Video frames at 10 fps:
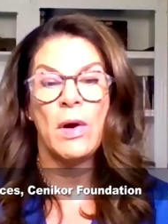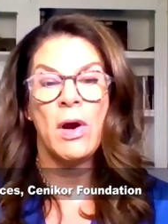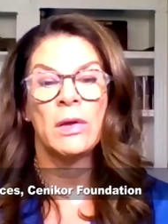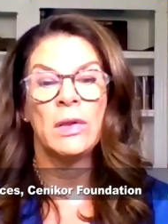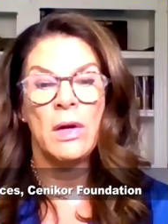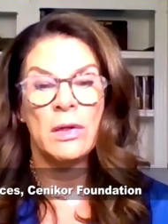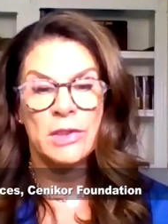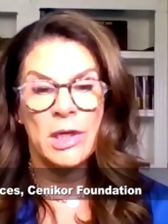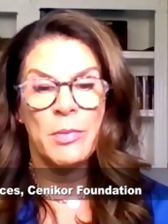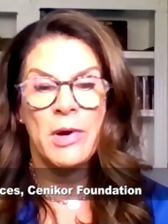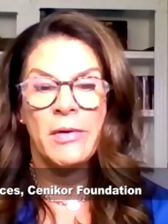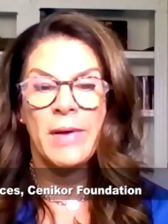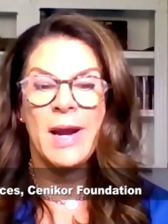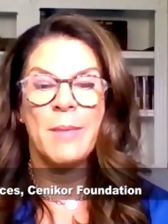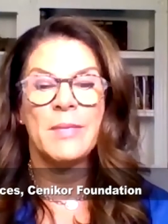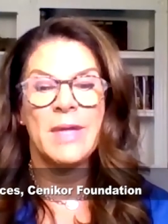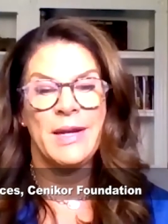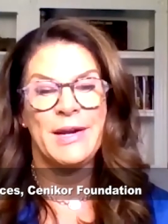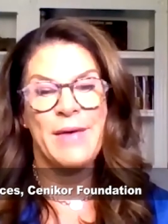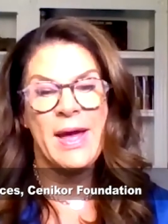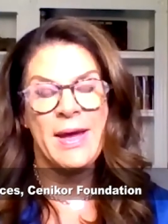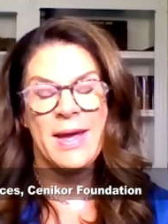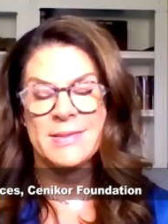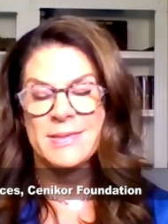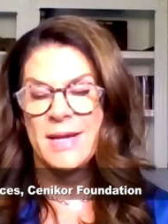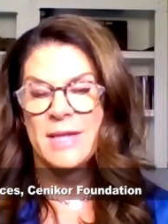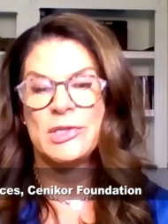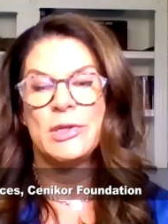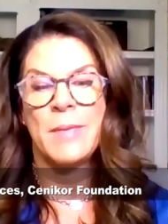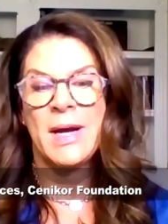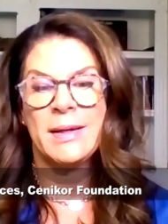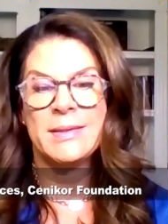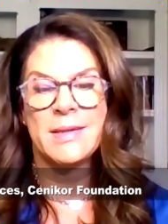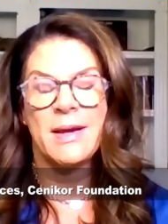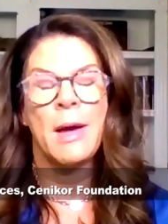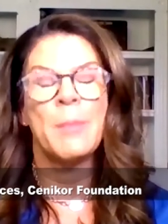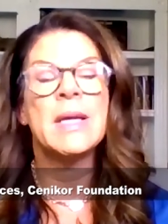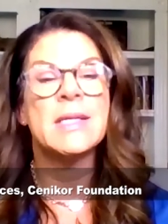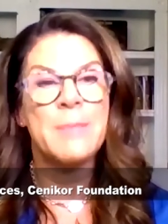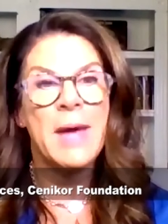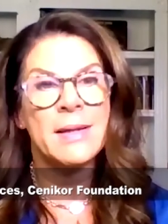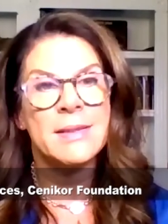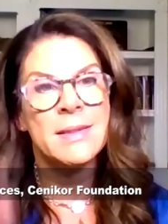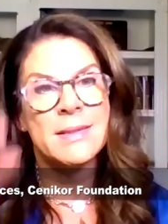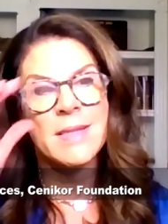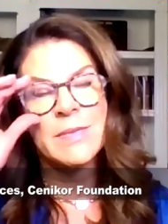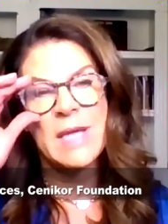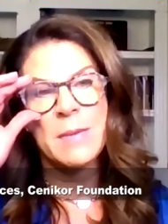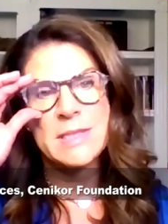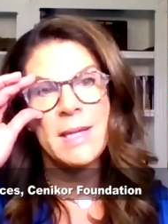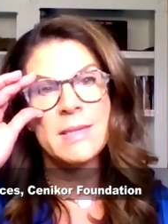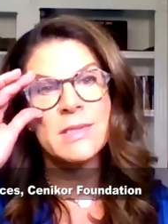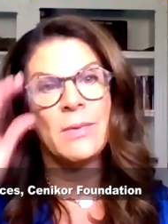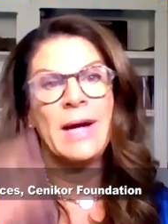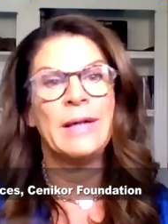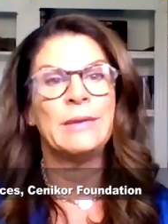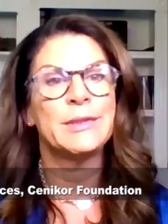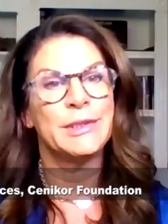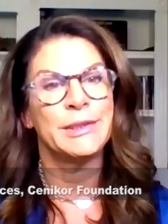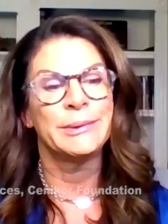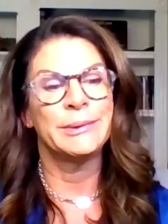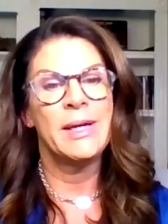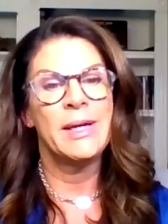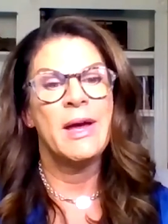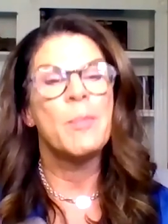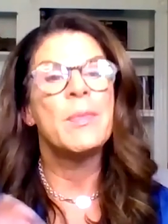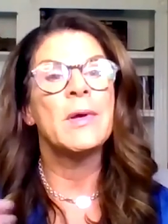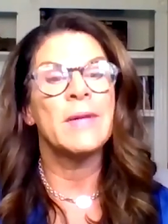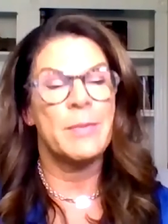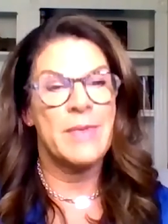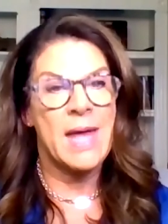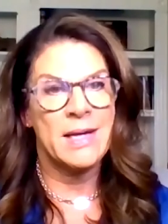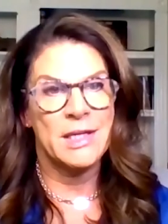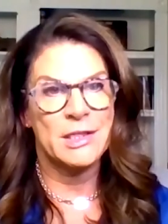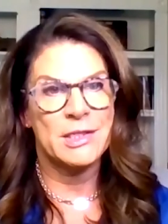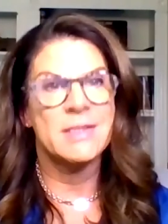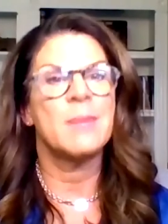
for our long-term program, you know, as as you might um, expect, it sometimes takes a while to build up that addiction.